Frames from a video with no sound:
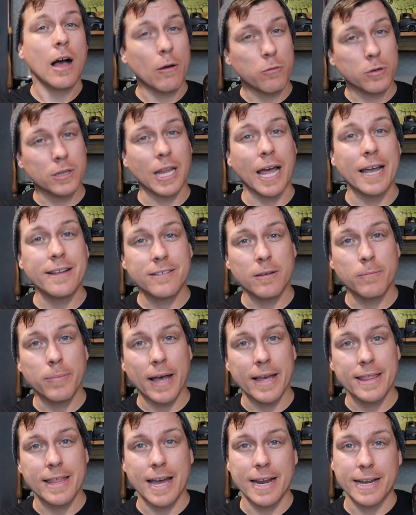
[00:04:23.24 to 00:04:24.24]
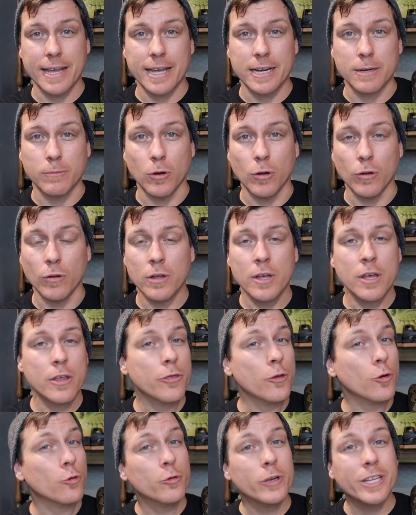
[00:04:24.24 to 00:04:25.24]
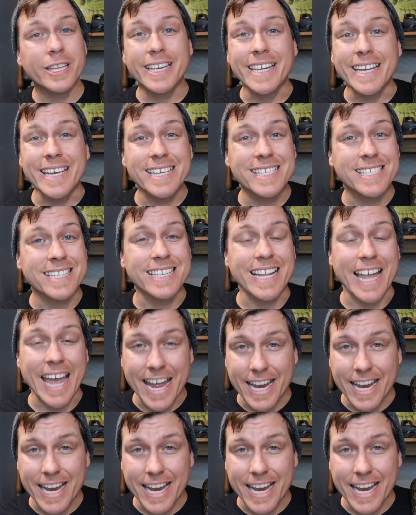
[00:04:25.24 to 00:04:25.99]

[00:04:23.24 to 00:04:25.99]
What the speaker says: I would like to buy that animal, there really isn't